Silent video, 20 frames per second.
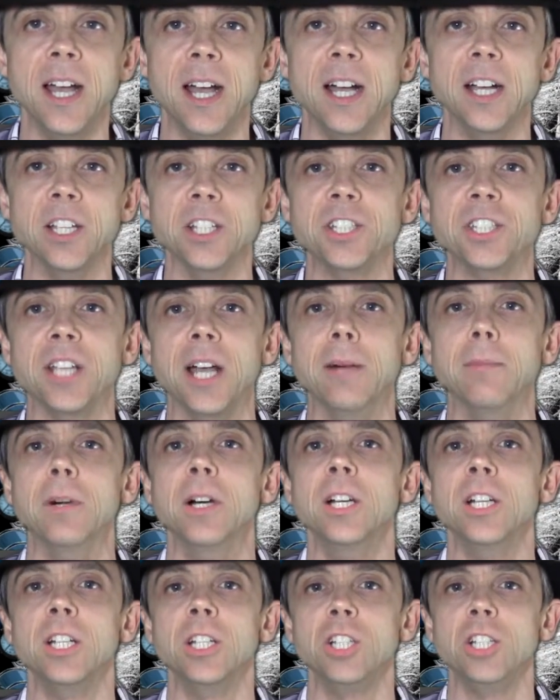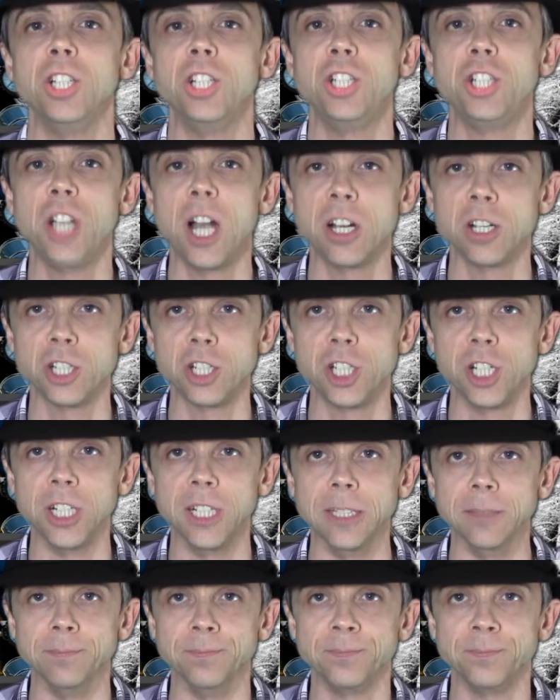at some juncture.